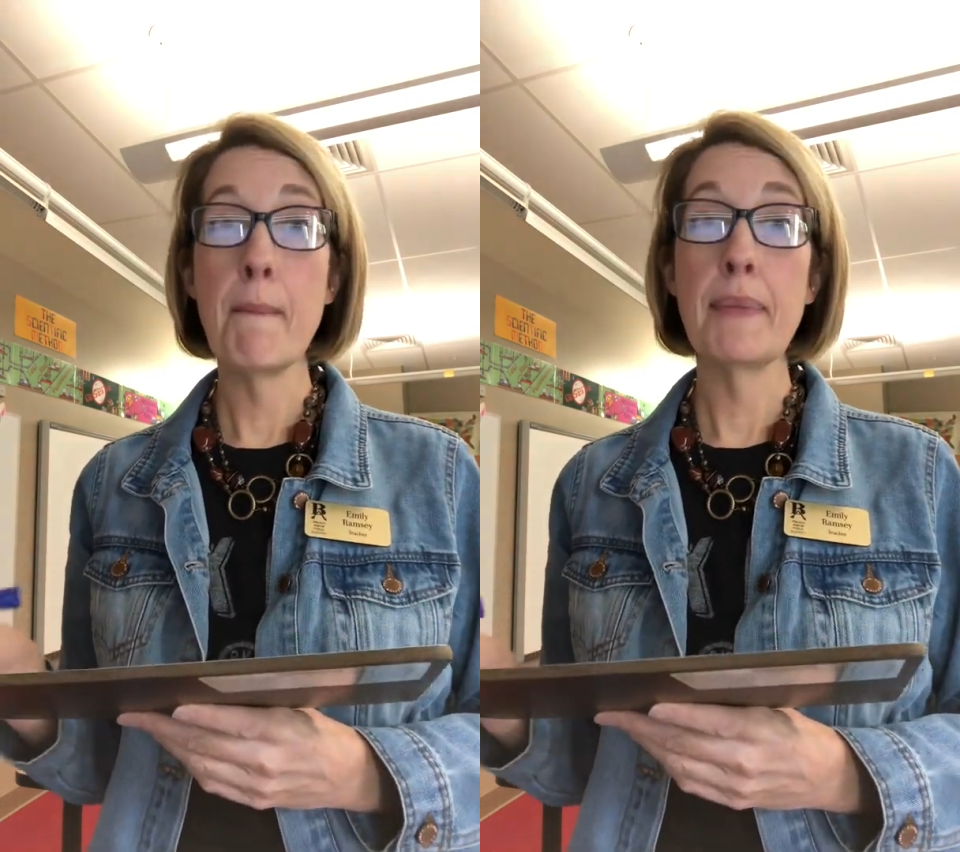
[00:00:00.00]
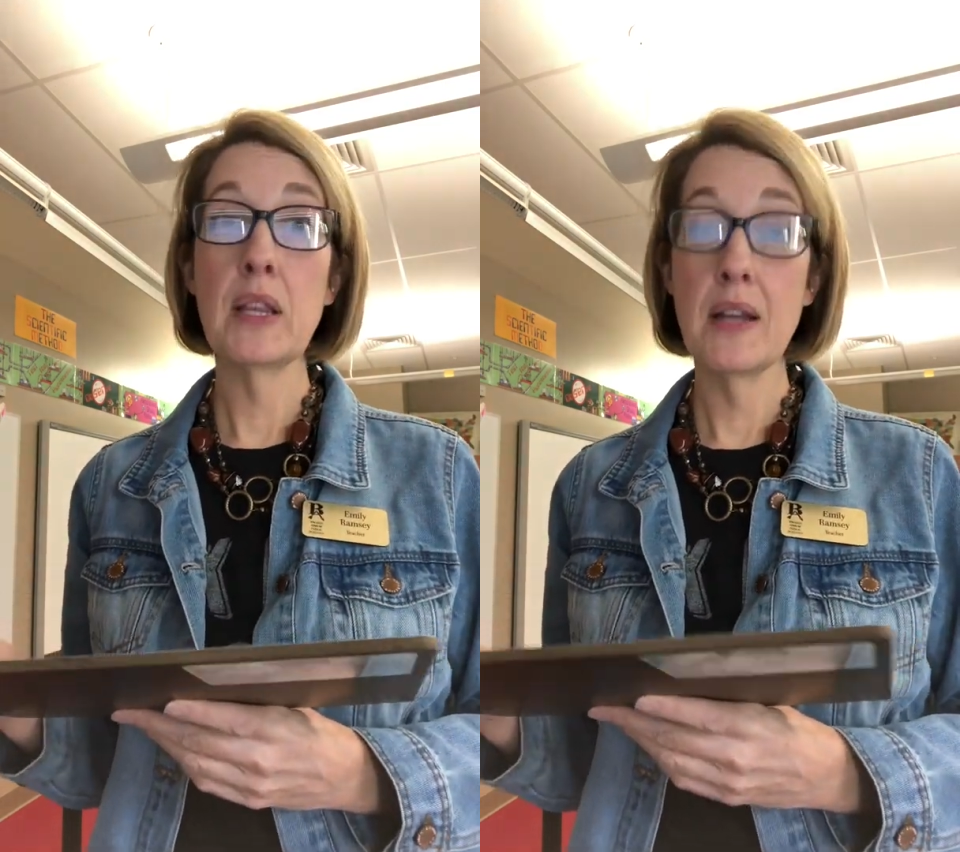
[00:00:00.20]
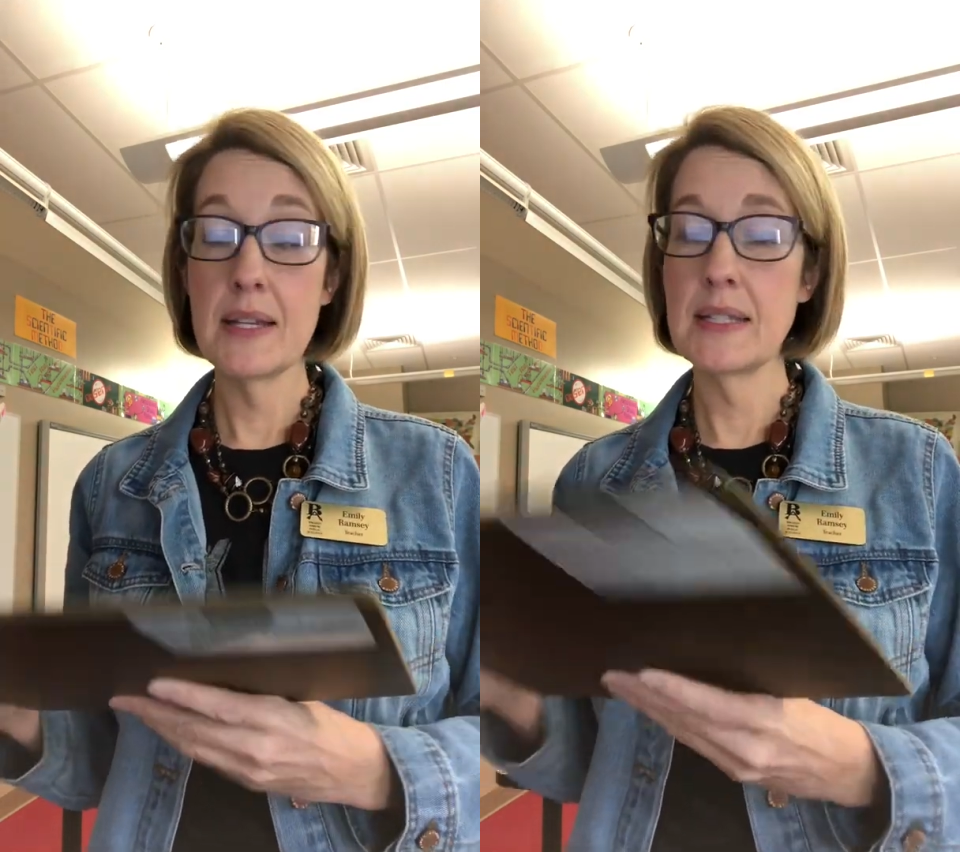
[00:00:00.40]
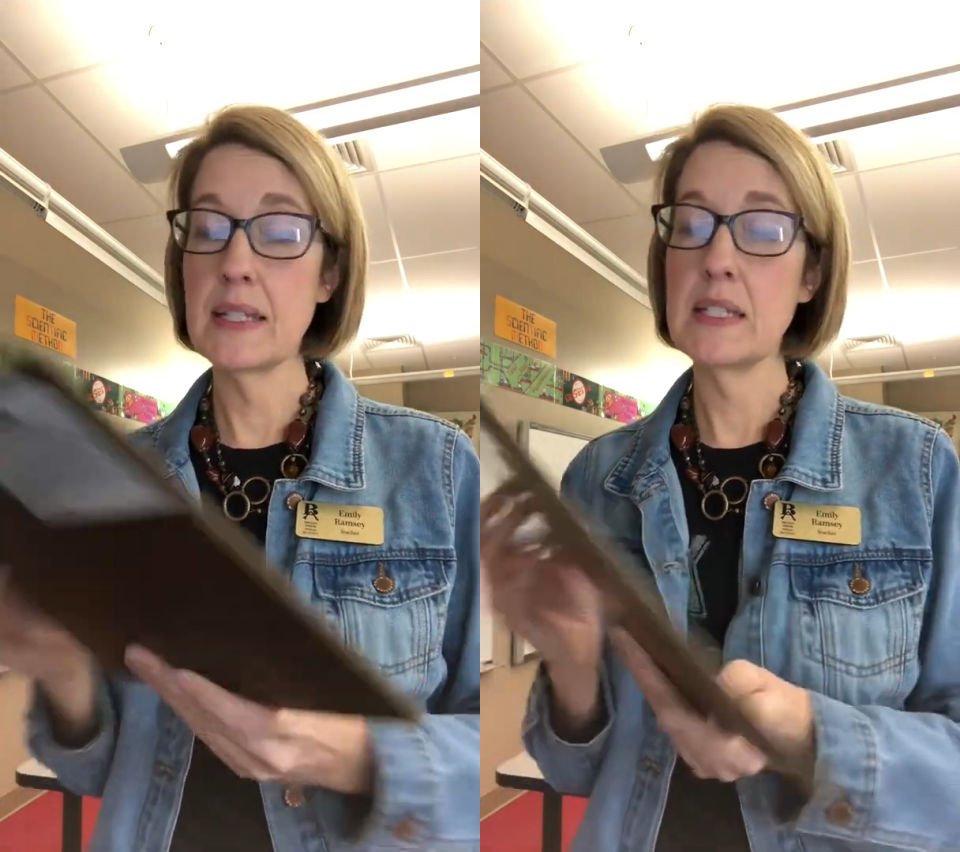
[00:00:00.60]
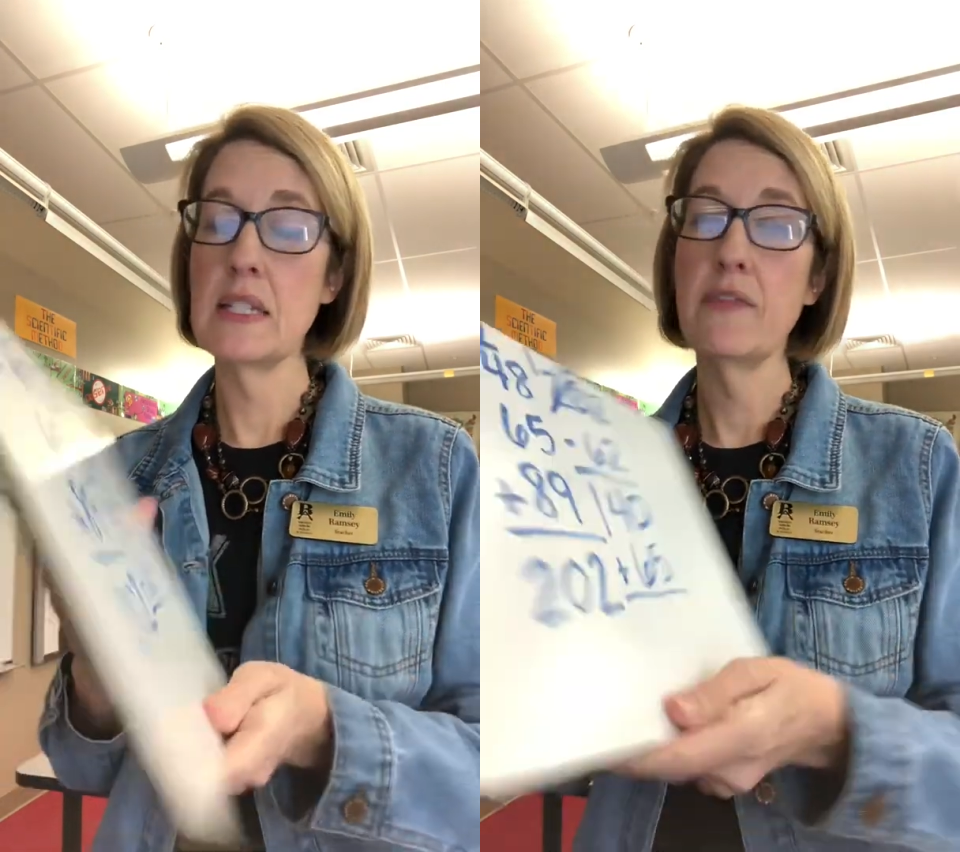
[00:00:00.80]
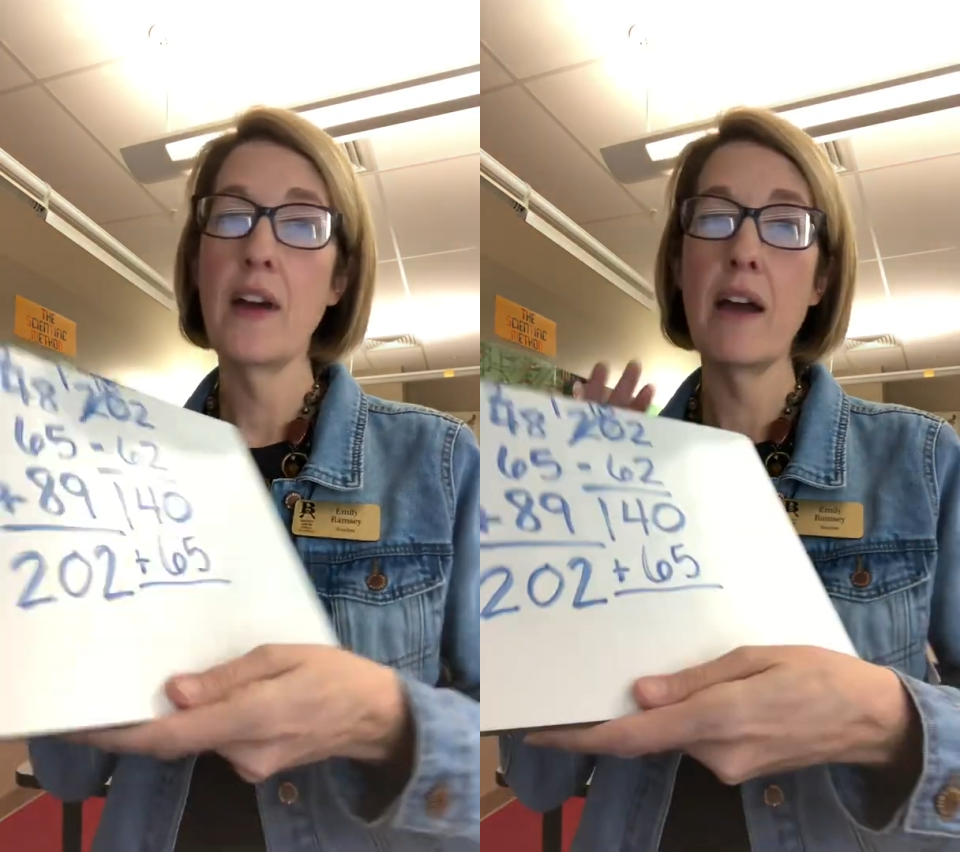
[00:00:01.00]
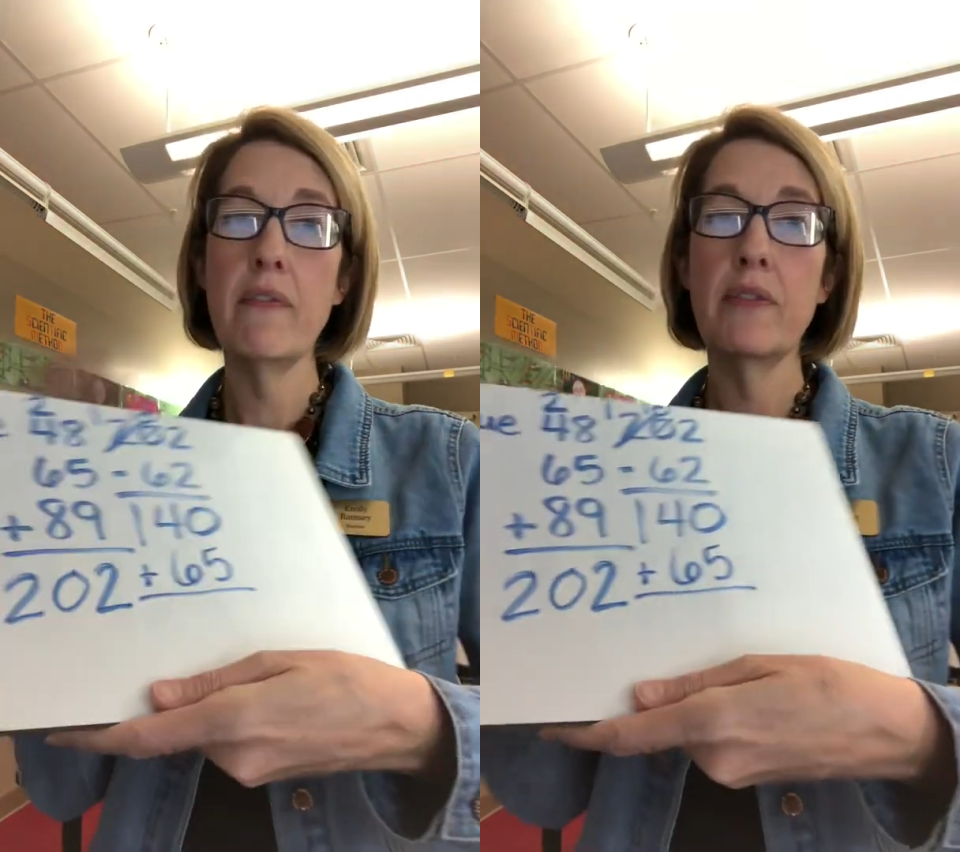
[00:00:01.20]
plus 65.